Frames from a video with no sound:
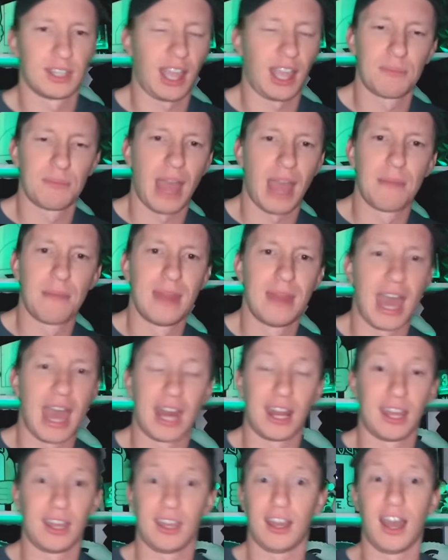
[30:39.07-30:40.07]
Like I'm I'm
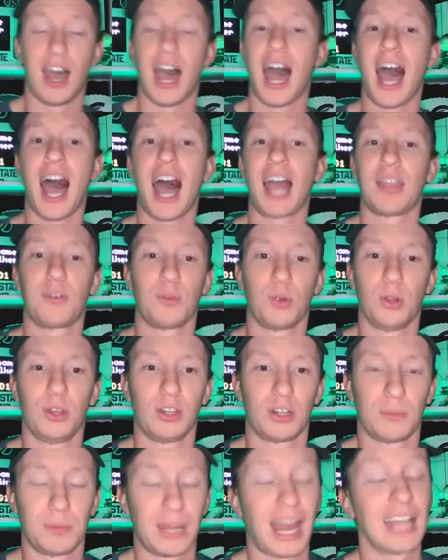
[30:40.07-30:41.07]
not a, a high
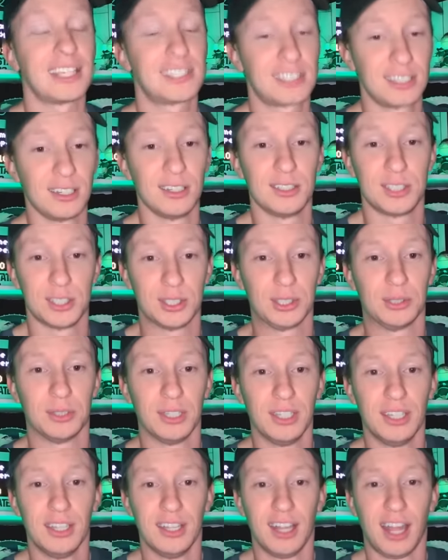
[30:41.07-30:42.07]
roller, but I still do
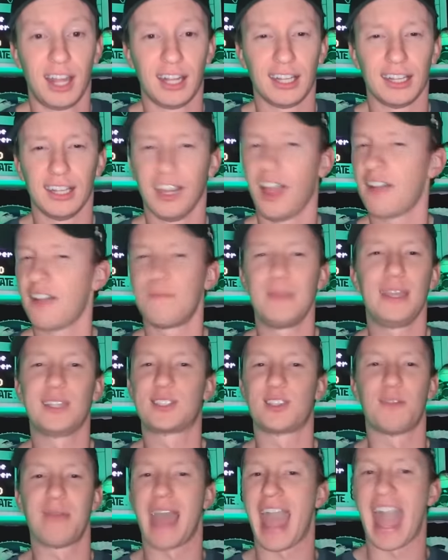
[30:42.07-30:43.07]
love me
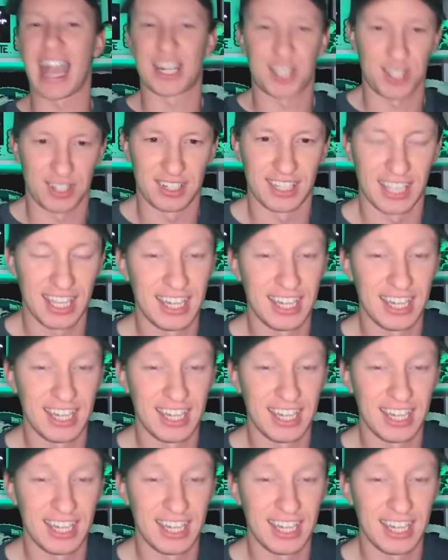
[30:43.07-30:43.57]
some action.